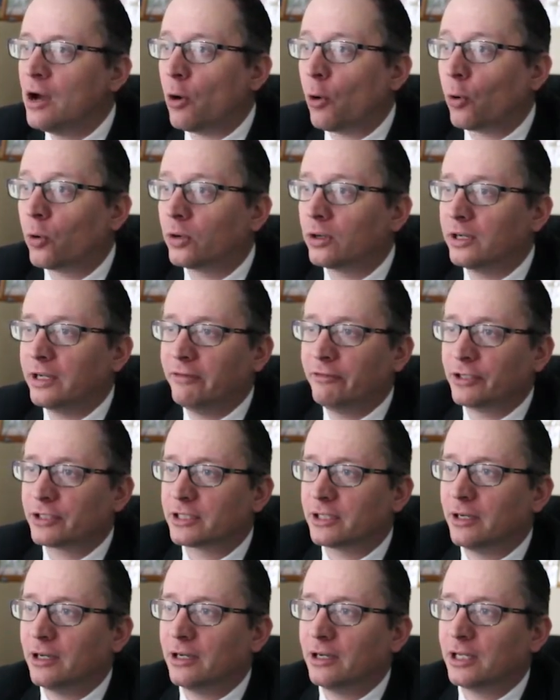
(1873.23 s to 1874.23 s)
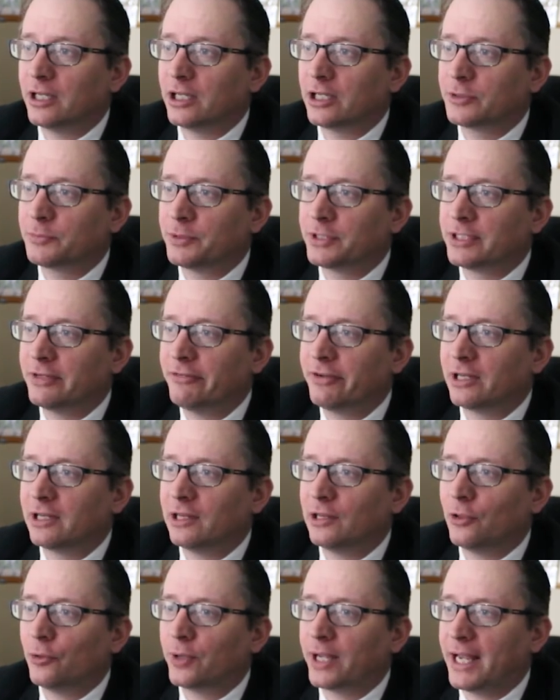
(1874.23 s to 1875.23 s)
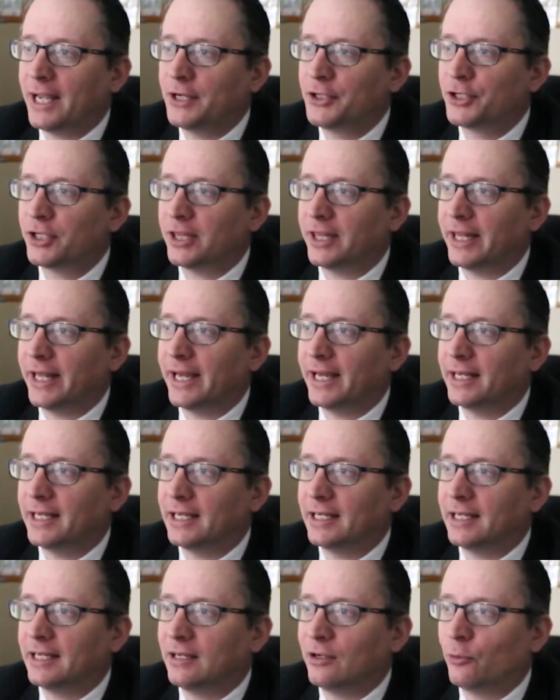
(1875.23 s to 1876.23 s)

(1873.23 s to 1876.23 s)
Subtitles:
or even just a specific location that